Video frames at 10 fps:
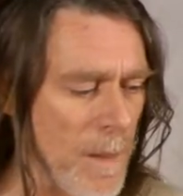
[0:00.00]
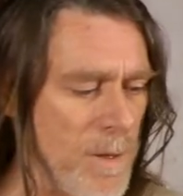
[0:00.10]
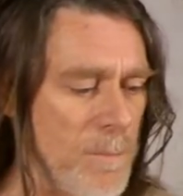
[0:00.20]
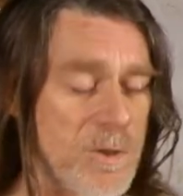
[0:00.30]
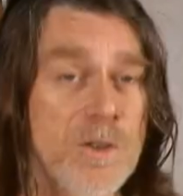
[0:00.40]

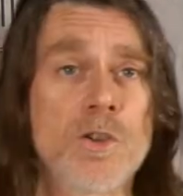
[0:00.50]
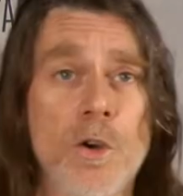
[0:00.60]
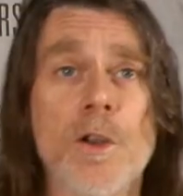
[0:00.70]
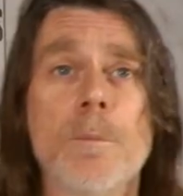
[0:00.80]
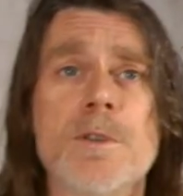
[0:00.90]
people to
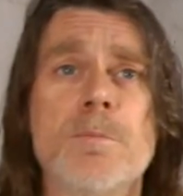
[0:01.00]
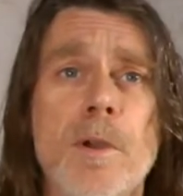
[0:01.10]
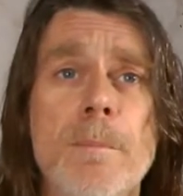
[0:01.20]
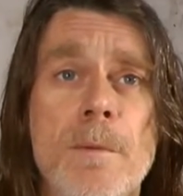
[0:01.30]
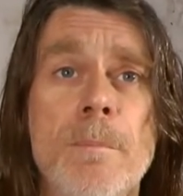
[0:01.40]
join up as
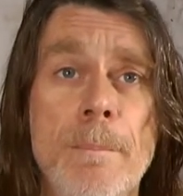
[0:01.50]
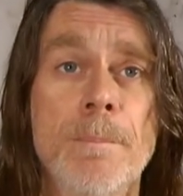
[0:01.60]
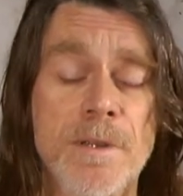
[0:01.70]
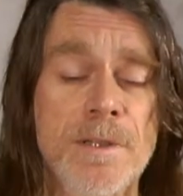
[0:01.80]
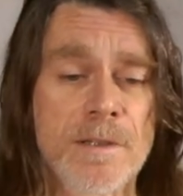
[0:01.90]
premium
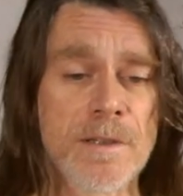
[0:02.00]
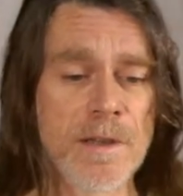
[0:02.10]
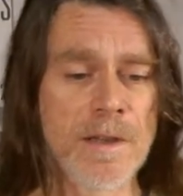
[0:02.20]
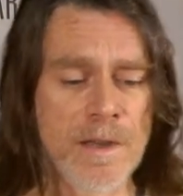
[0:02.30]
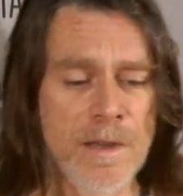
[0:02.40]
members.
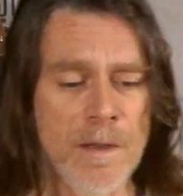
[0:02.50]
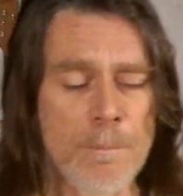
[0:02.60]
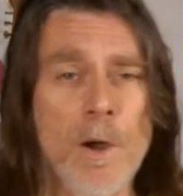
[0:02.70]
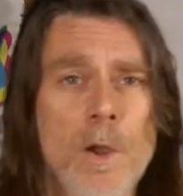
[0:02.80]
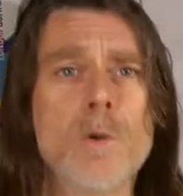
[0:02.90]

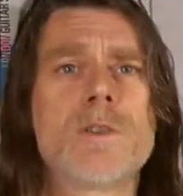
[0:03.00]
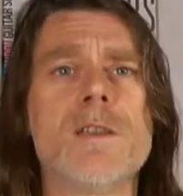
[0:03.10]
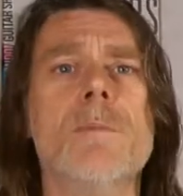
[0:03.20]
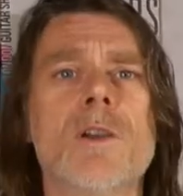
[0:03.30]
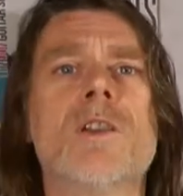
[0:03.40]
My
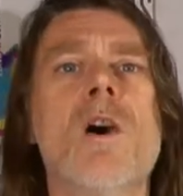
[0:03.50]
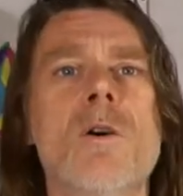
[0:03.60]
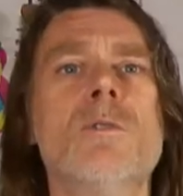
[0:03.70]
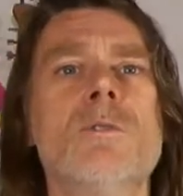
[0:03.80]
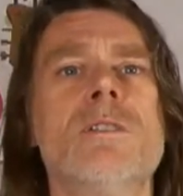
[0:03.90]
ultimate
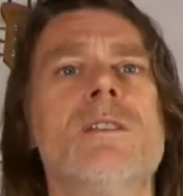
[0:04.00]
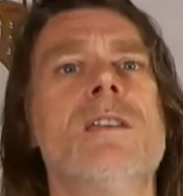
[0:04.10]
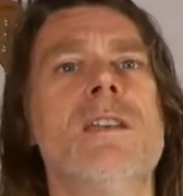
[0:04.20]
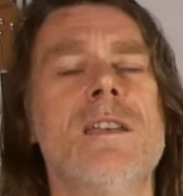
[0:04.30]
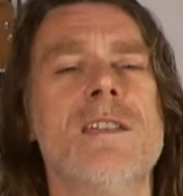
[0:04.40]
goal
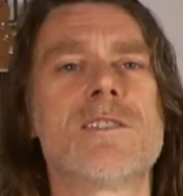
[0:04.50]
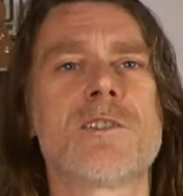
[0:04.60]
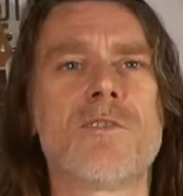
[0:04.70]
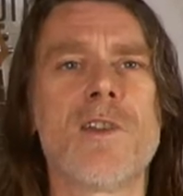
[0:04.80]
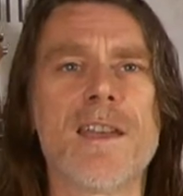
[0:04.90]
is to
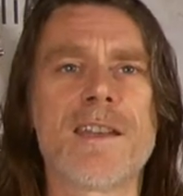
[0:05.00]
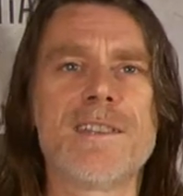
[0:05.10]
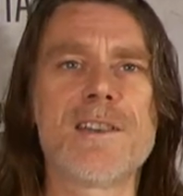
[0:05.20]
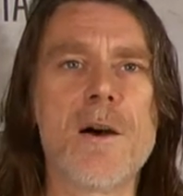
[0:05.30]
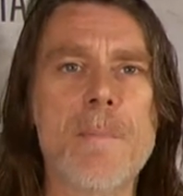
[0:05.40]
create a
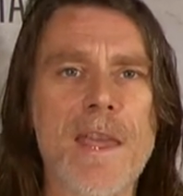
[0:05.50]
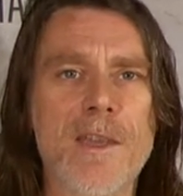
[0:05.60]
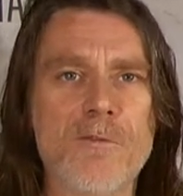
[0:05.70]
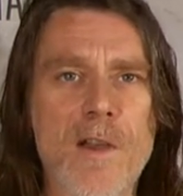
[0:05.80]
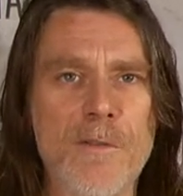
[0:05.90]
guitar
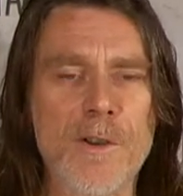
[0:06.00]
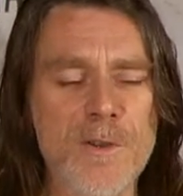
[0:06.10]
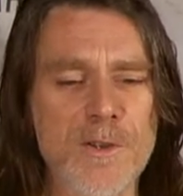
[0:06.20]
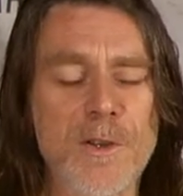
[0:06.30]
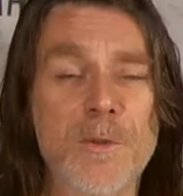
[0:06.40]
making
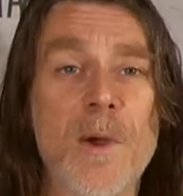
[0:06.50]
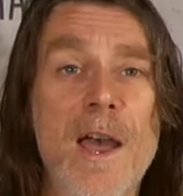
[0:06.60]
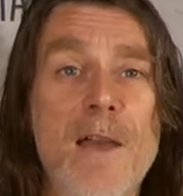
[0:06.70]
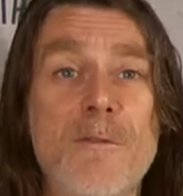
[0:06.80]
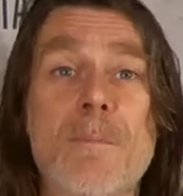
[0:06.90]
revolution
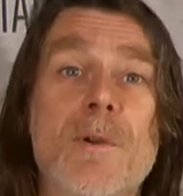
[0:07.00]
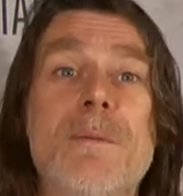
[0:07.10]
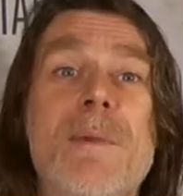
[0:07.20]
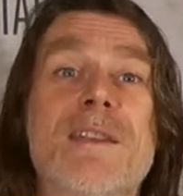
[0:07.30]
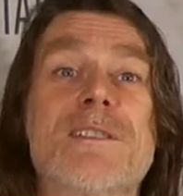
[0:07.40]
where everybody
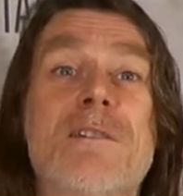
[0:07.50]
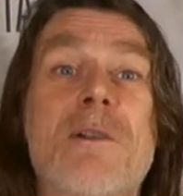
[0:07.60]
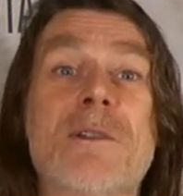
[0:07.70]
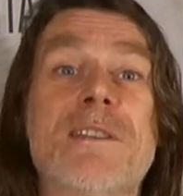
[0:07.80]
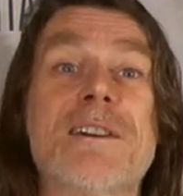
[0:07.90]
makes their
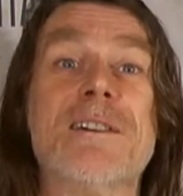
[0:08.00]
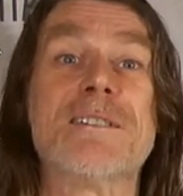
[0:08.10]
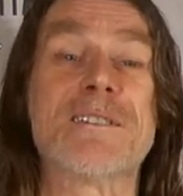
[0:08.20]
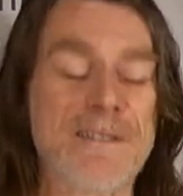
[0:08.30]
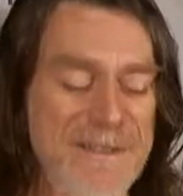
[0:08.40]
own
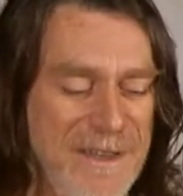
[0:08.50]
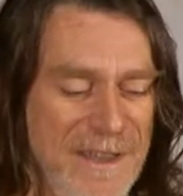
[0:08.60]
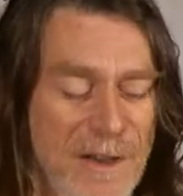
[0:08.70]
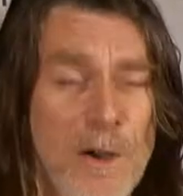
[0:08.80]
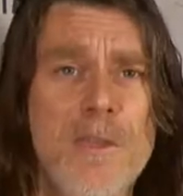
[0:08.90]
guitars.
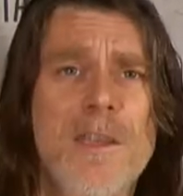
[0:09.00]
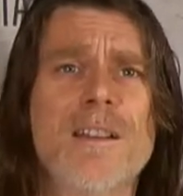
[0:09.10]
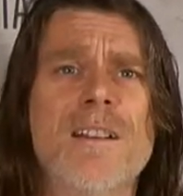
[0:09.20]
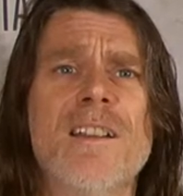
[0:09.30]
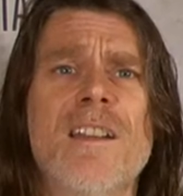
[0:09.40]
I think
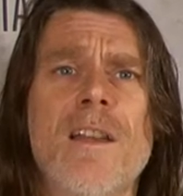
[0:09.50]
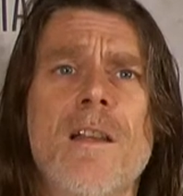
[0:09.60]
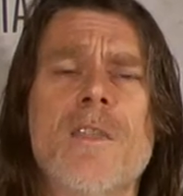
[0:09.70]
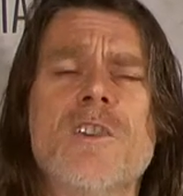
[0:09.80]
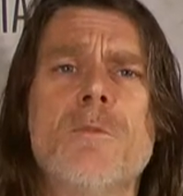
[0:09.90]

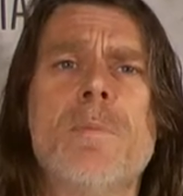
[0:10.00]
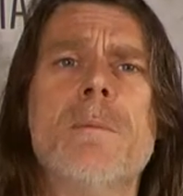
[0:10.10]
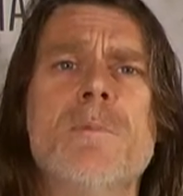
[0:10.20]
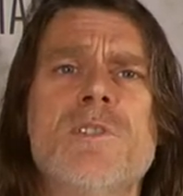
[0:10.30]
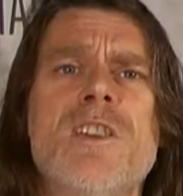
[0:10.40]
there should be a
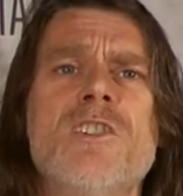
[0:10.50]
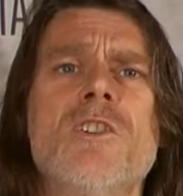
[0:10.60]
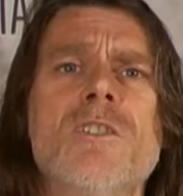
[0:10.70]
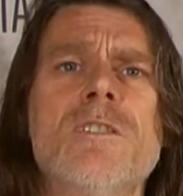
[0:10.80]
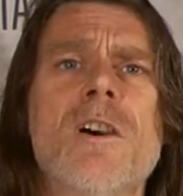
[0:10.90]

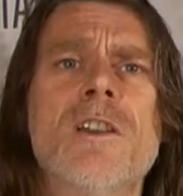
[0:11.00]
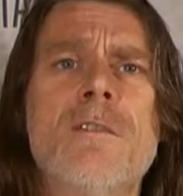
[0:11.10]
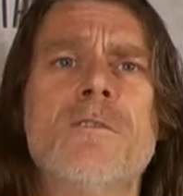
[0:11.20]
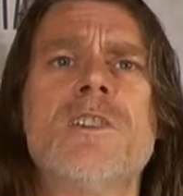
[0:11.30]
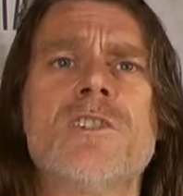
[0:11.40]
musician on
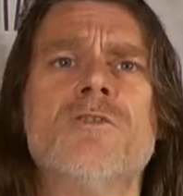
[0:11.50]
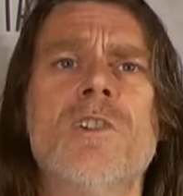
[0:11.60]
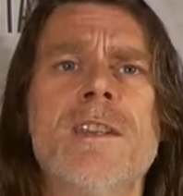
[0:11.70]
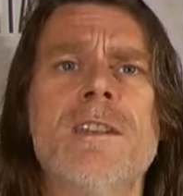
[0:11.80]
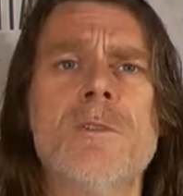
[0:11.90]
every
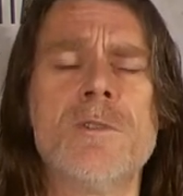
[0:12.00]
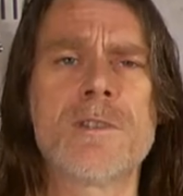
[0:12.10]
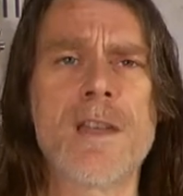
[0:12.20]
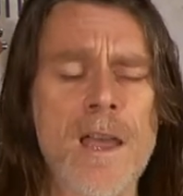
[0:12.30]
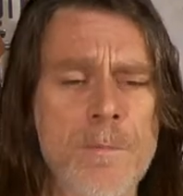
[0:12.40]
street
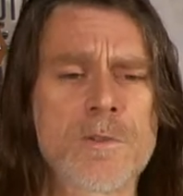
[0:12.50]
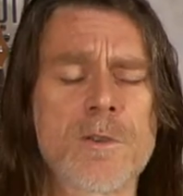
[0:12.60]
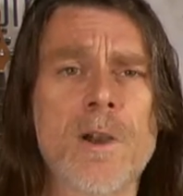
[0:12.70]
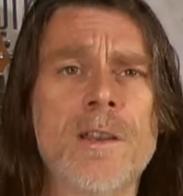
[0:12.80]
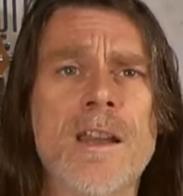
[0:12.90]
who's able
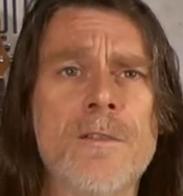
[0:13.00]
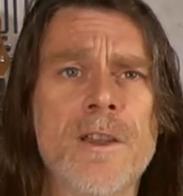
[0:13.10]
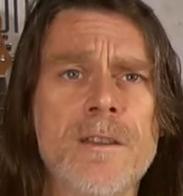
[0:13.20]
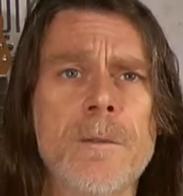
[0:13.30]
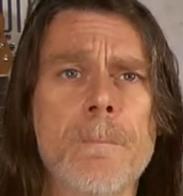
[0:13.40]
to earn a
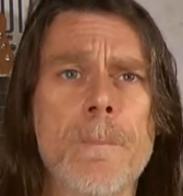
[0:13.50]
living,